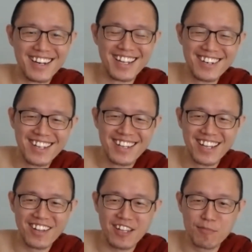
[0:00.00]
Then
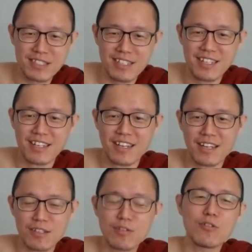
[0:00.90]
the person,
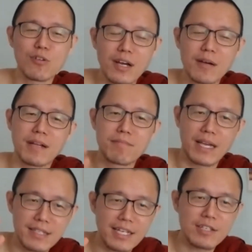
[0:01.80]
no, but
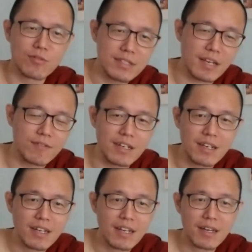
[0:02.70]
by then you won't suffer.
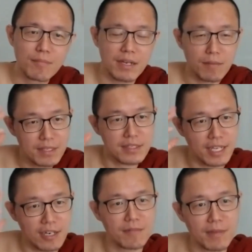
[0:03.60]
But the person
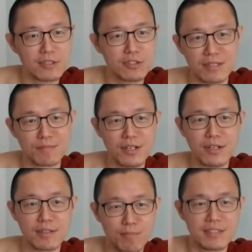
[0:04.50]
cannot imagine
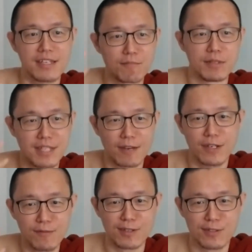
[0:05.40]
because the person has been
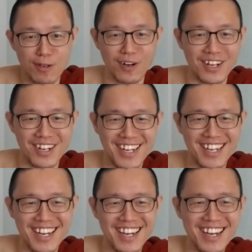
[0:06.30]
suffering for so long.
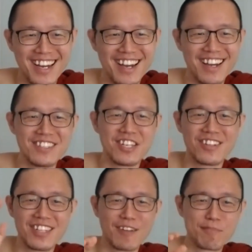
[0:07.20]
So
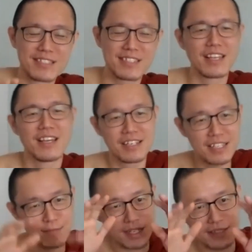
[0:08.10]
tell the person,
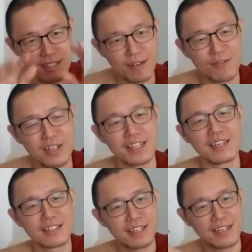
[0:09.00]
this place suffering.
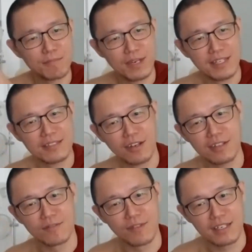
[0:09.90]
There's another place
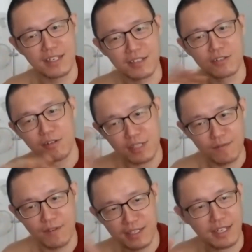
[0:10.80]
called Nirvana. You go
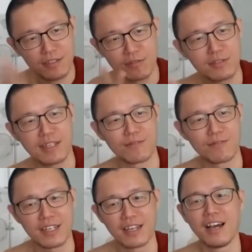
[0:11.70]
Nirvana, no
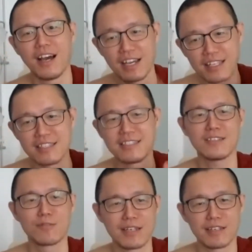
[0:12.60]
suffering. Easier
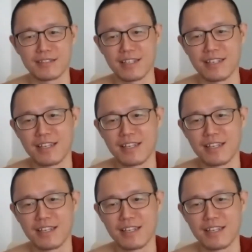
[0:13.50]
to understand.